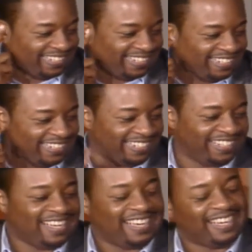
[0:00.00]
I'm
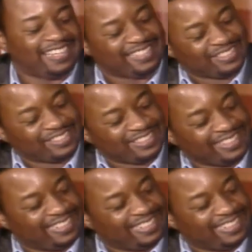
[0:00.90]
full. Hallelujah.